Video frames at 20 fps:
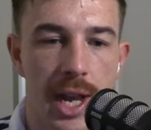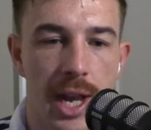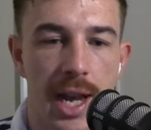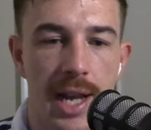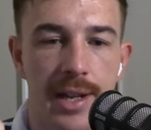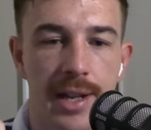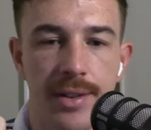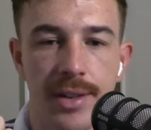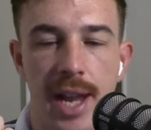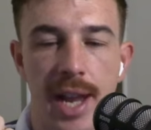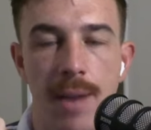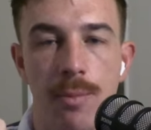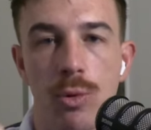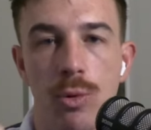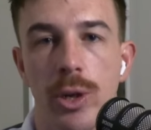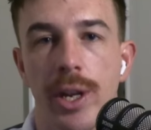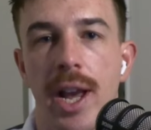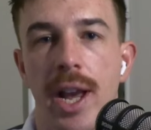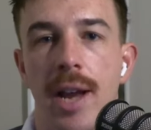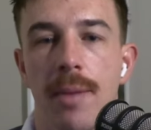as Cam
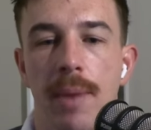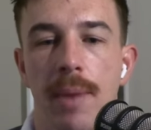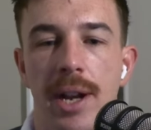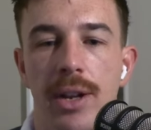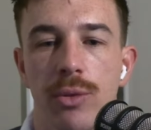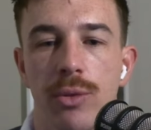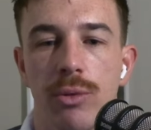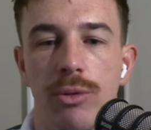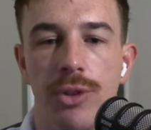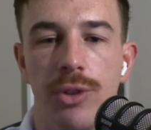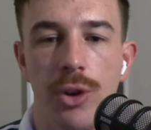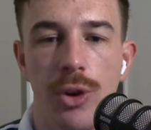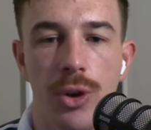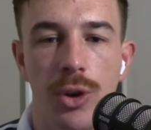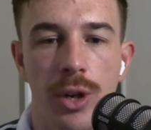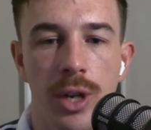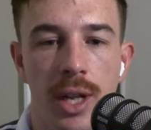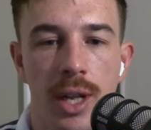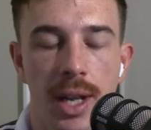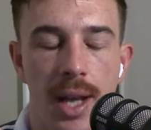Roigard made his return
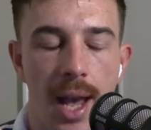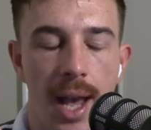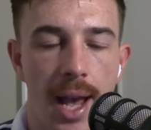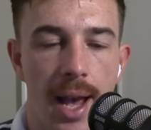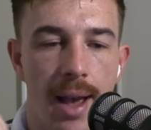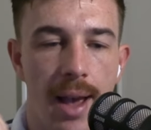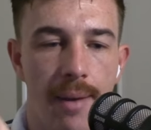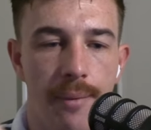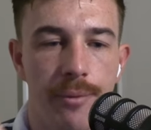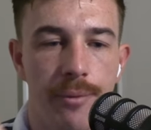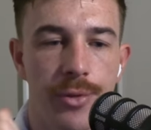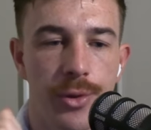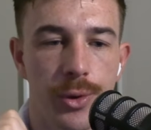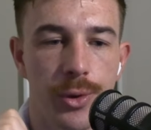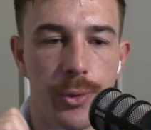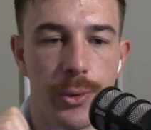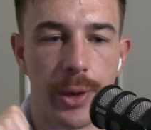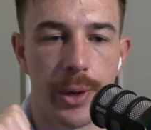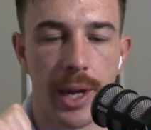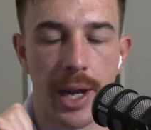um, through
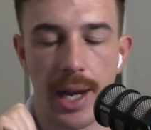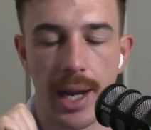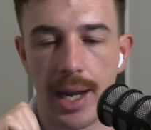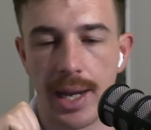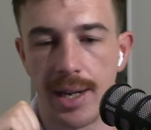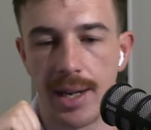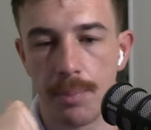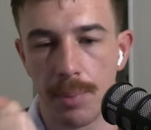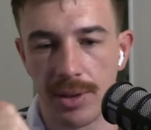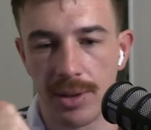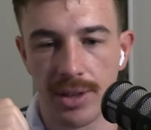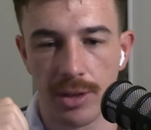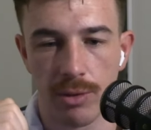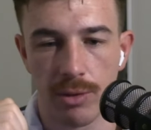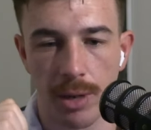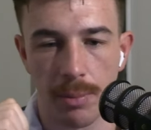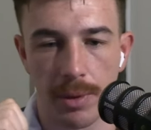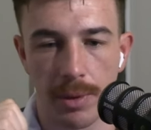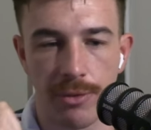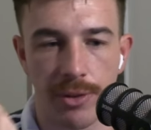uh, NPC Rugby
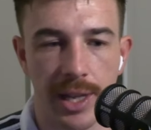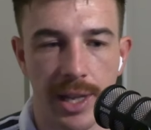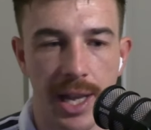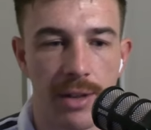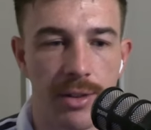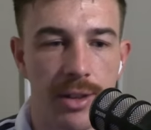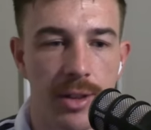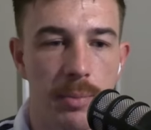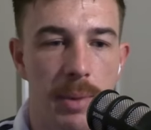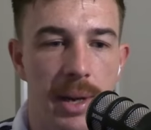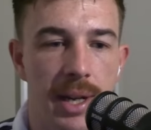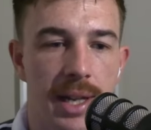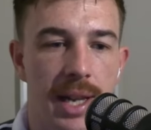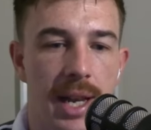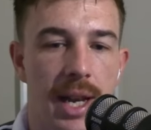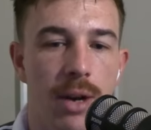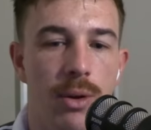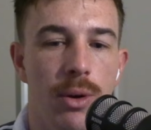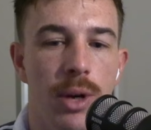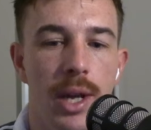for Counties Manukau.
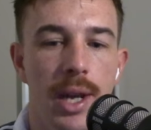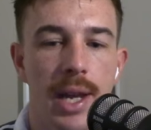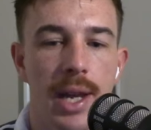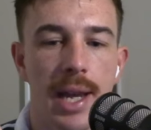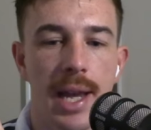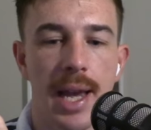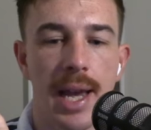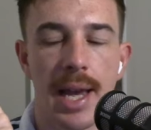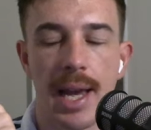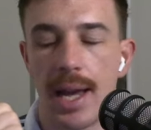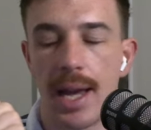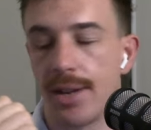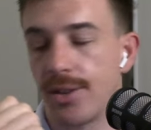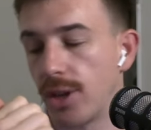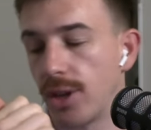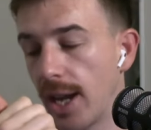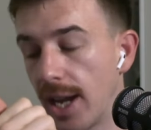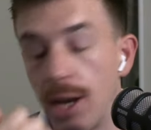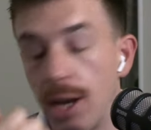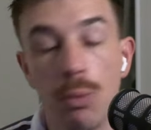Uh, so he
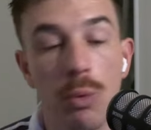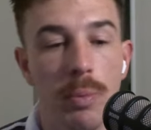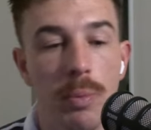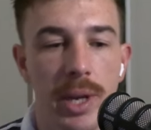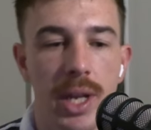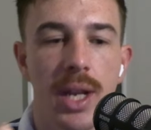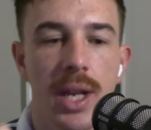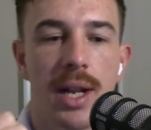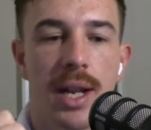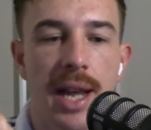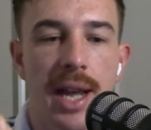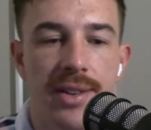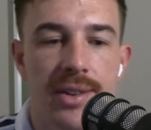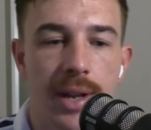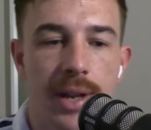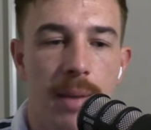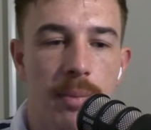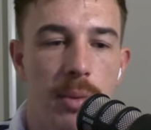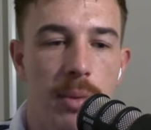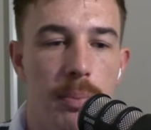will be lacing up the
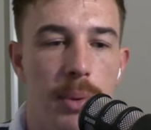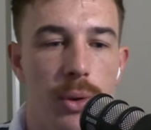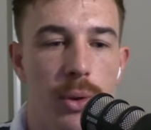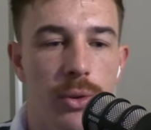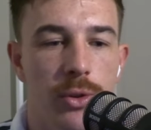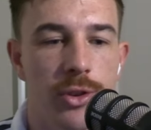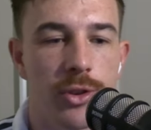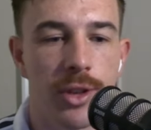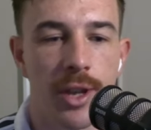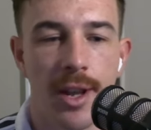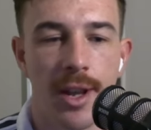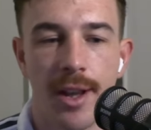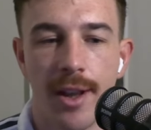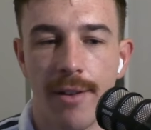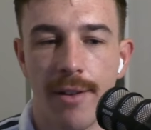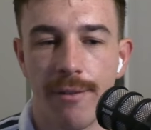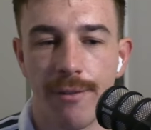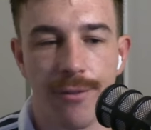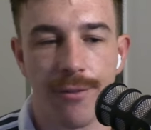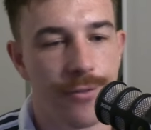boots.
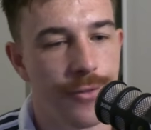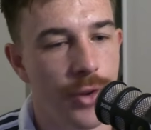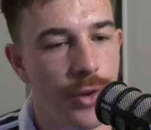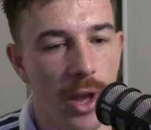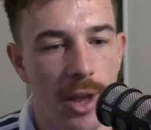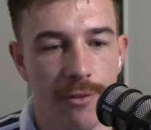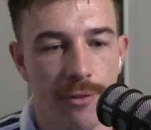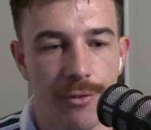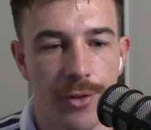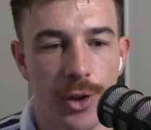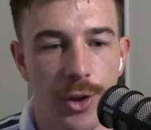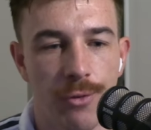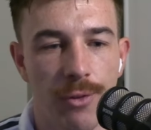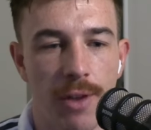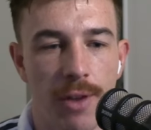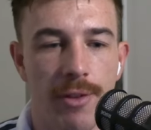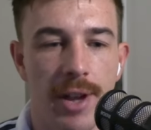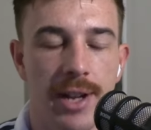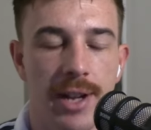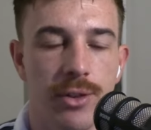First five
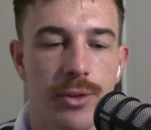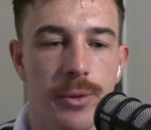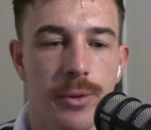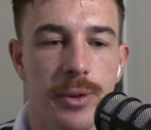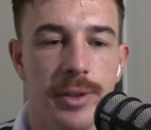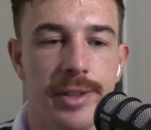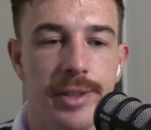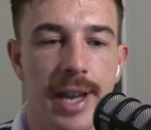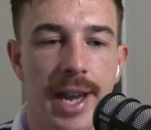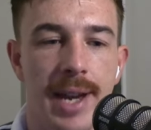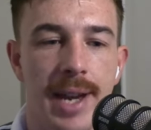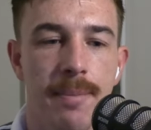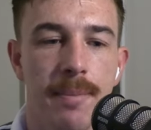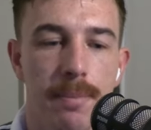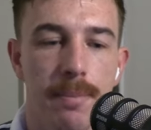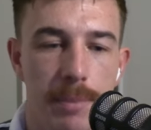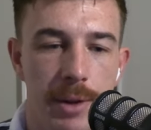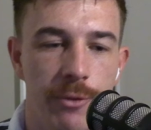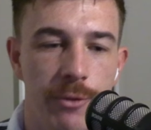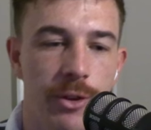eights all the same,
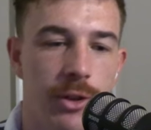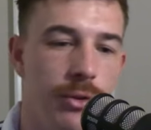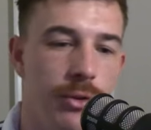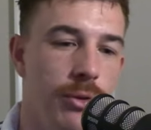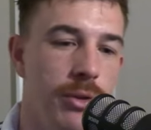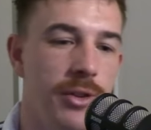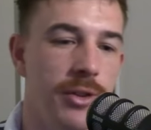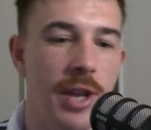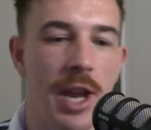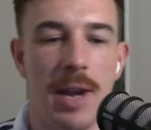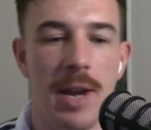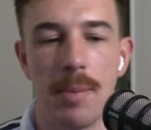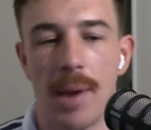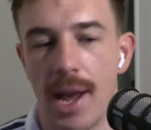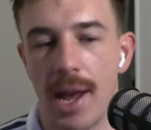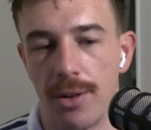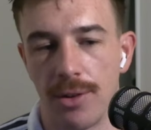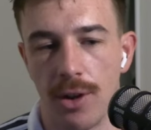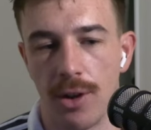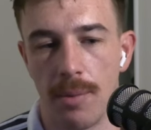midfield's all the same,
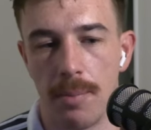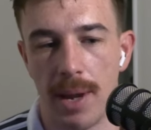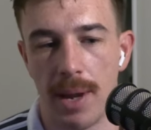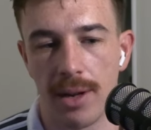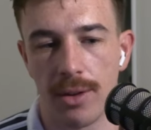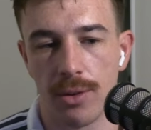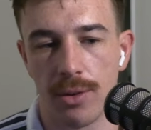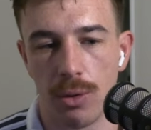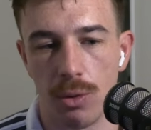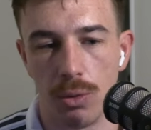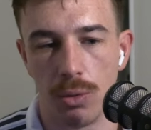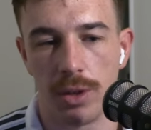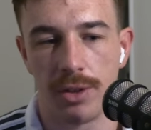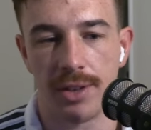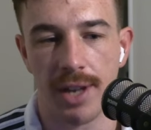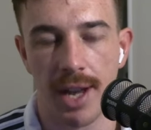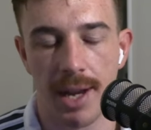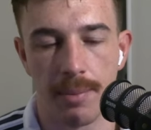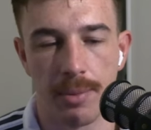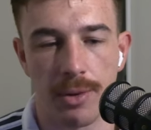outside backs all the same.
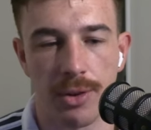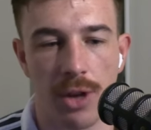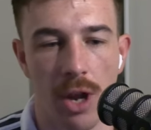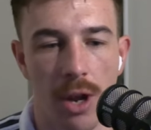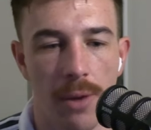So